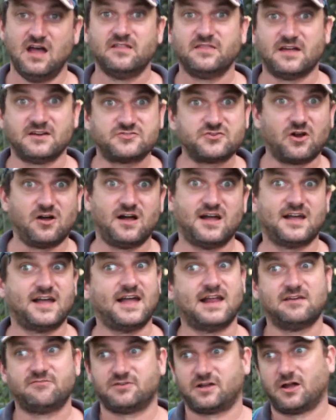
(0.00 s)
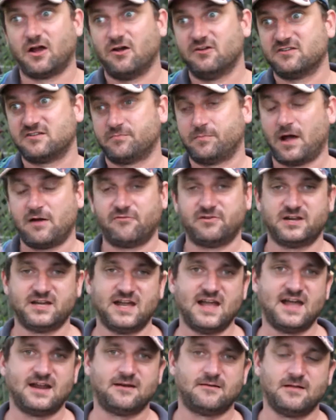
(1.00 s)
Then try again. If it goes above it
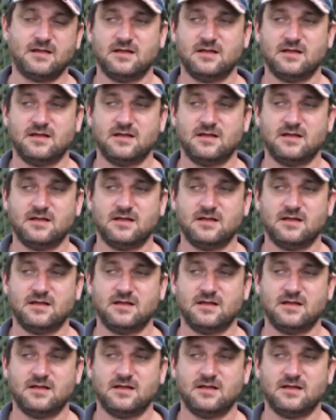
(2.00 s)
again,